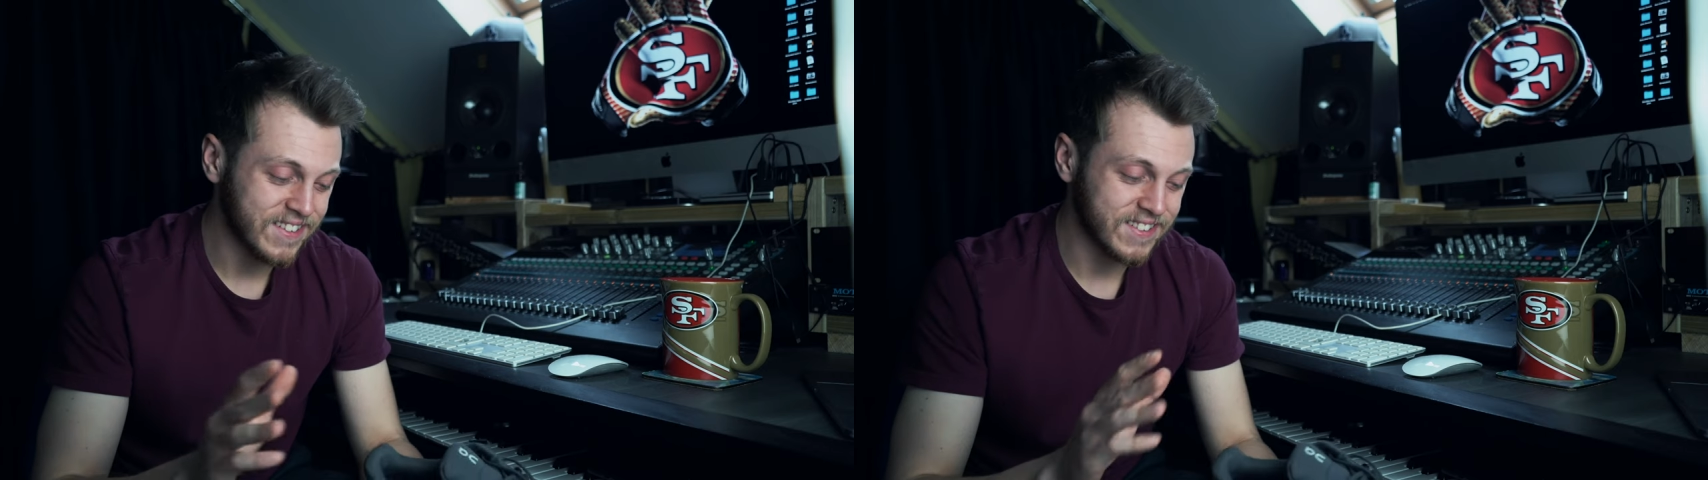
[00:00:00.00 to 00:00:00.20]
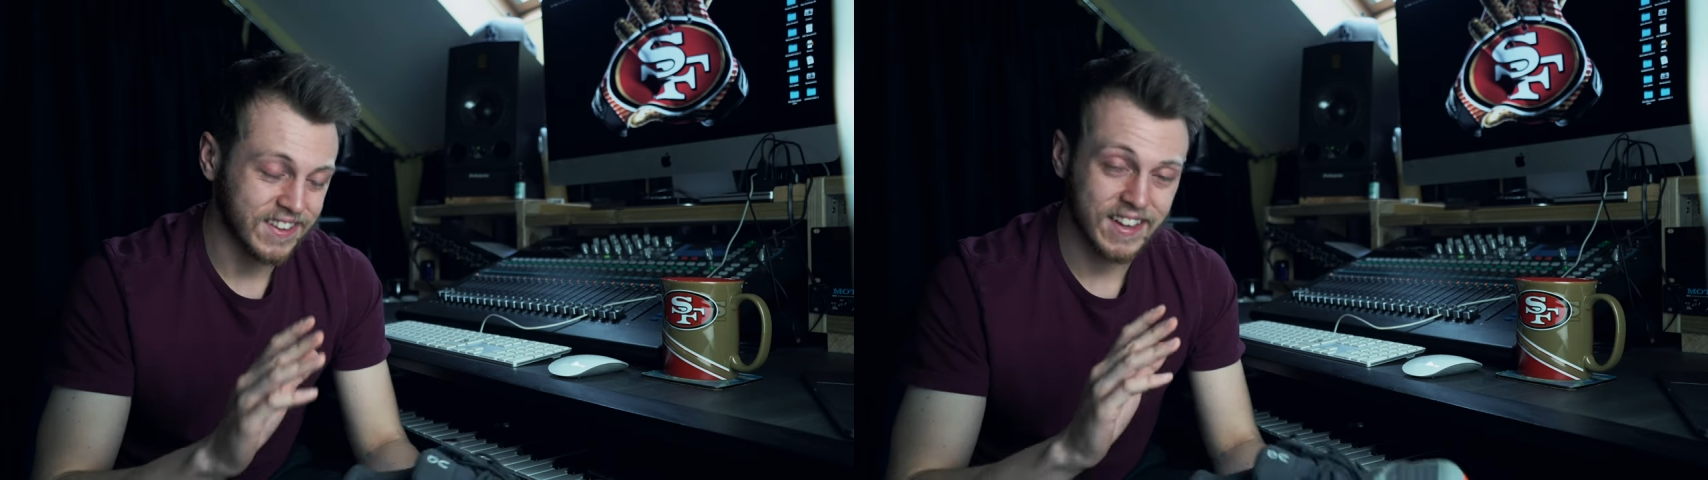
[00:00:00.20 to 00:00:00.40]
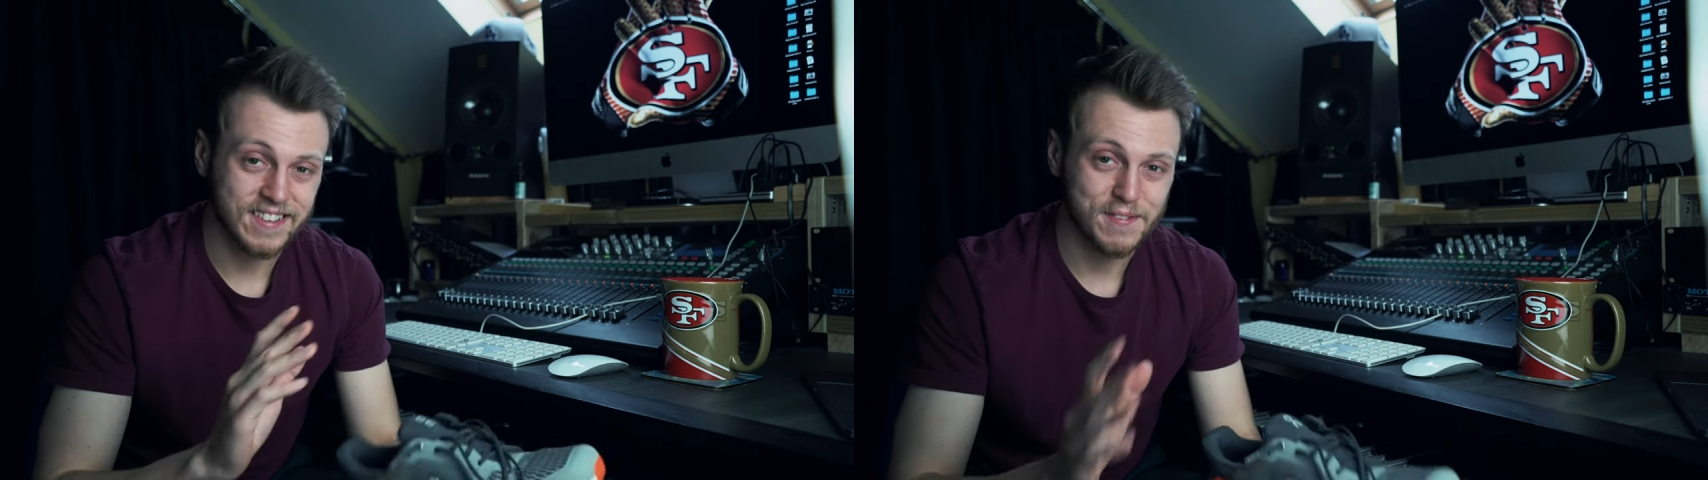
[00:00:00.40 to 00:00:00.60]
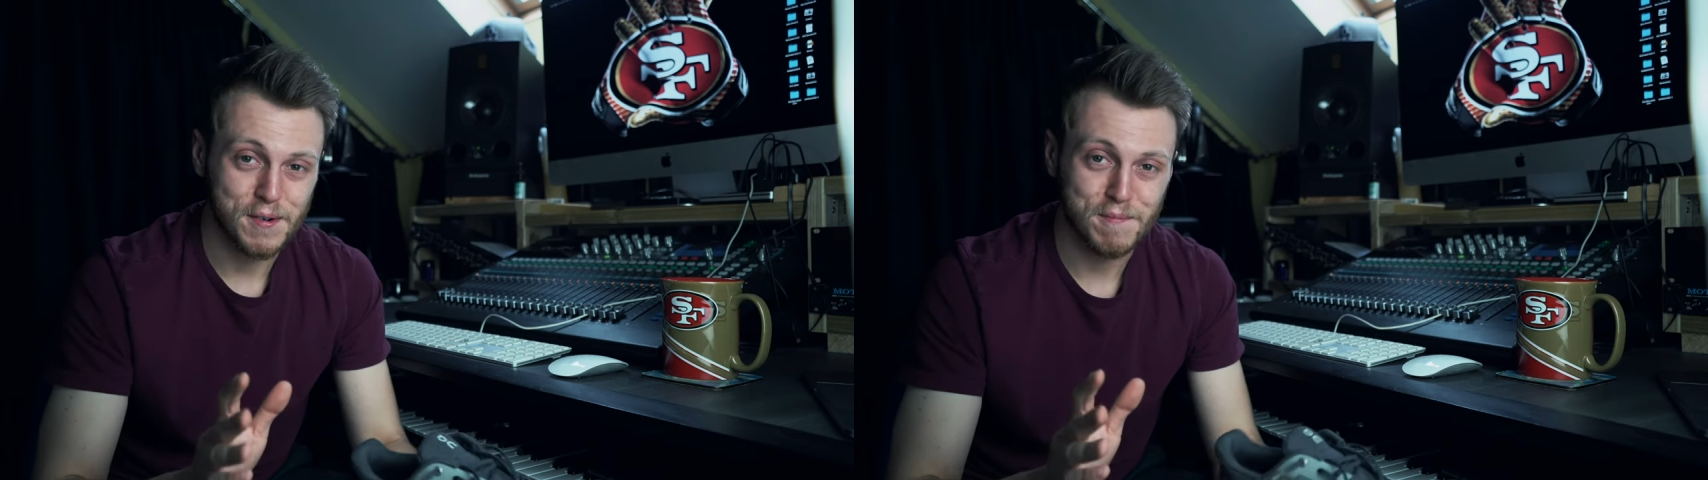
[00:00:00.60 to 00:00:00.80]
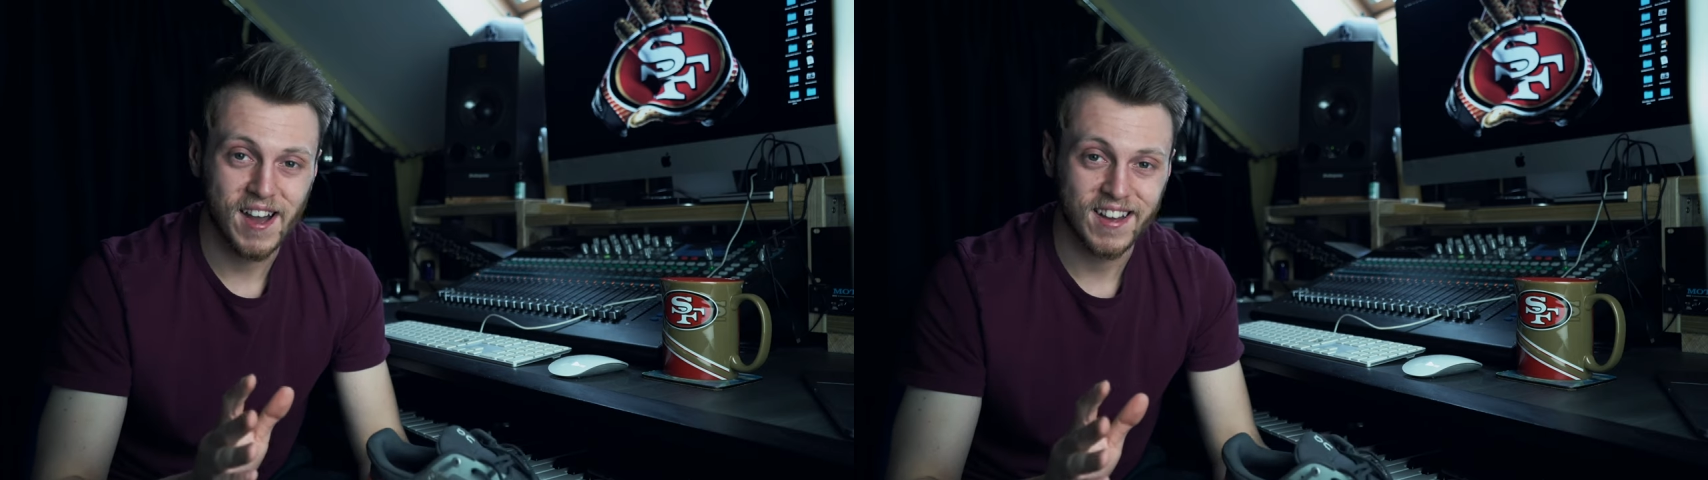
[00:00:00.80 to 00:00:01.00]
so that's a
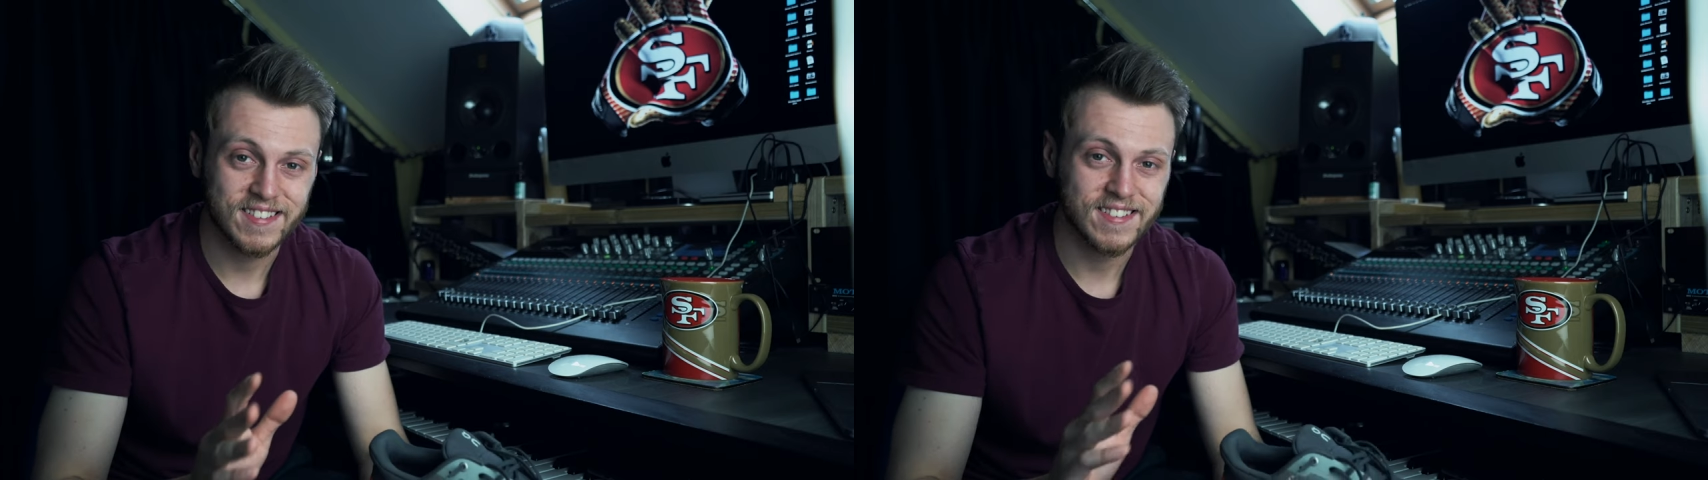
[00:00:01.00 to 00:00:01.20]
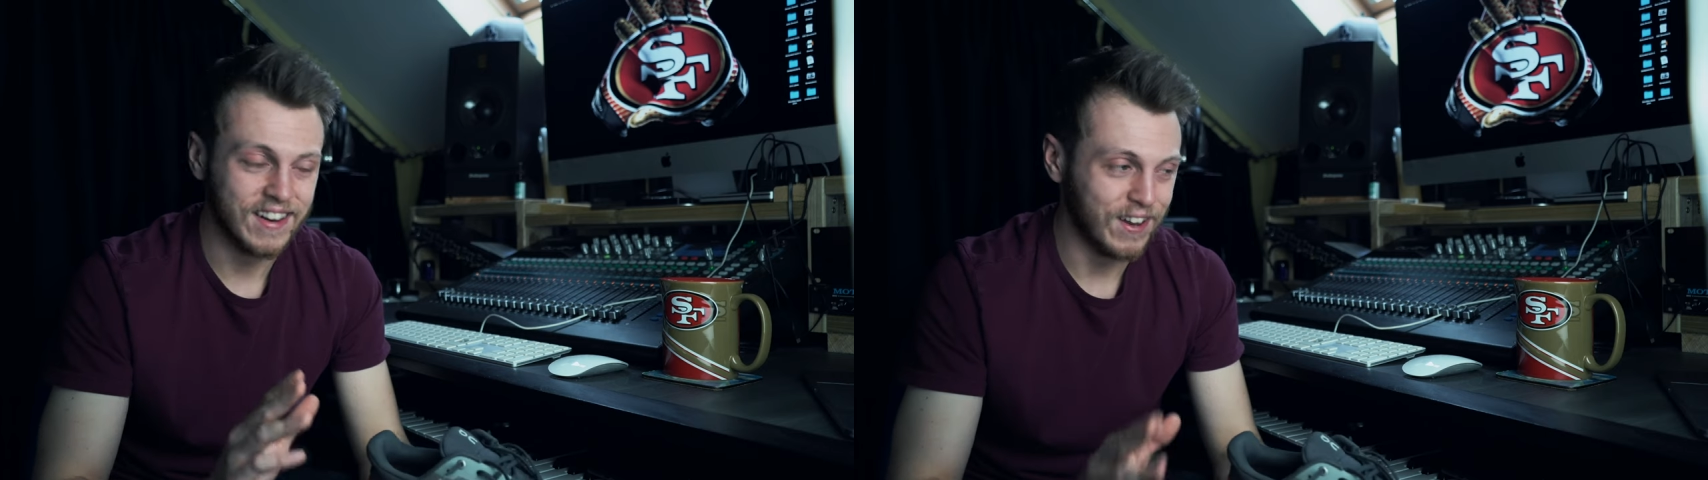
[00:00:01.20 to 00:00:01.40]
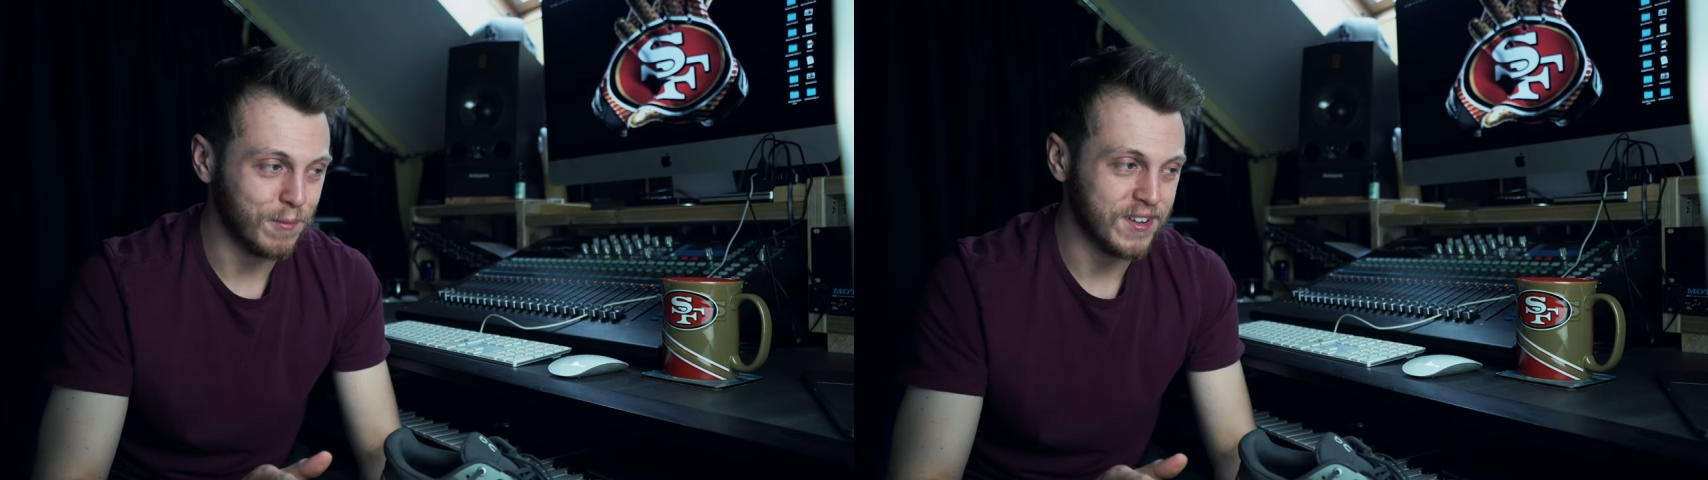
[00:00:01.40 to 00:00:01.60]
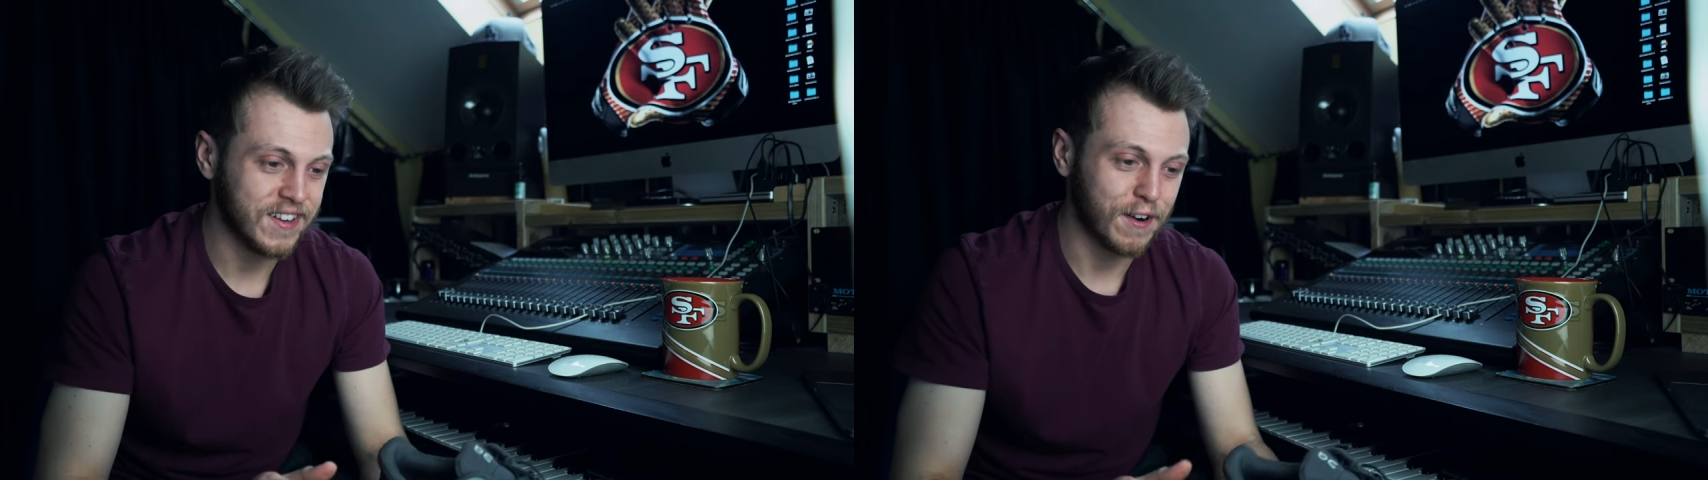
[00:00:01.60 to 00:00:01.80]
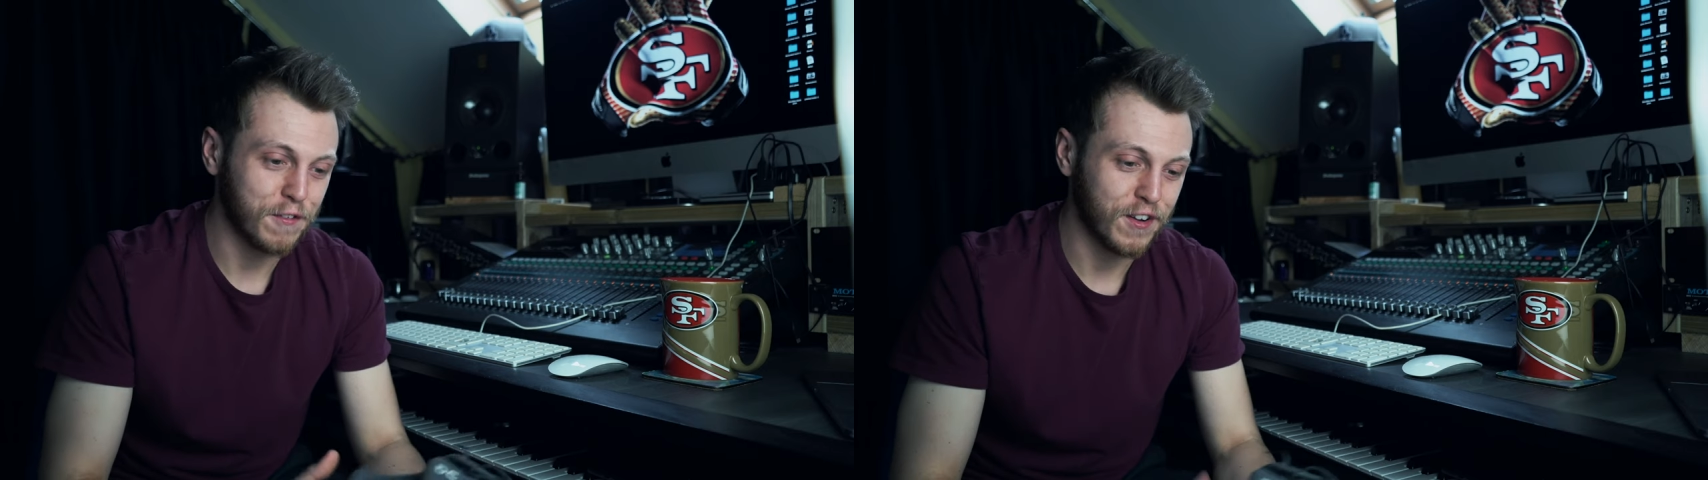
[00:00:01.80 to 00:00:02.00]
bit mad, a little bit
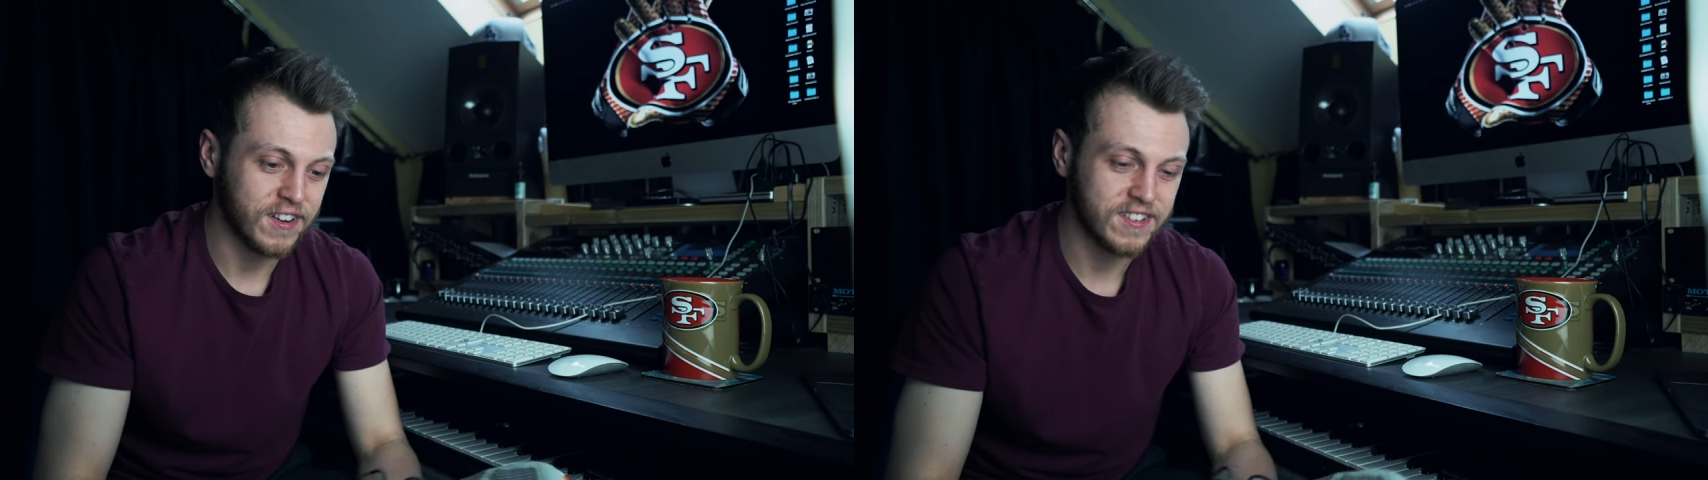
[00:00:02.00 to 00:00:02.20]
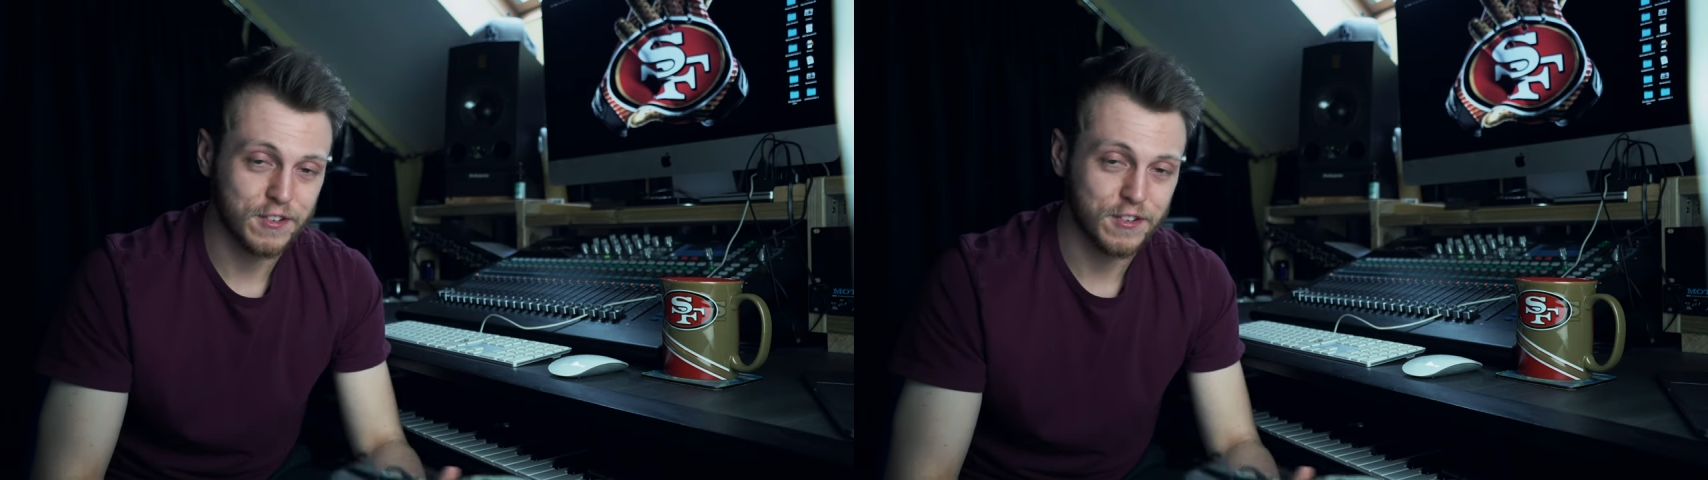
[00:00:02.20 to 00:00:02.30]
terrified.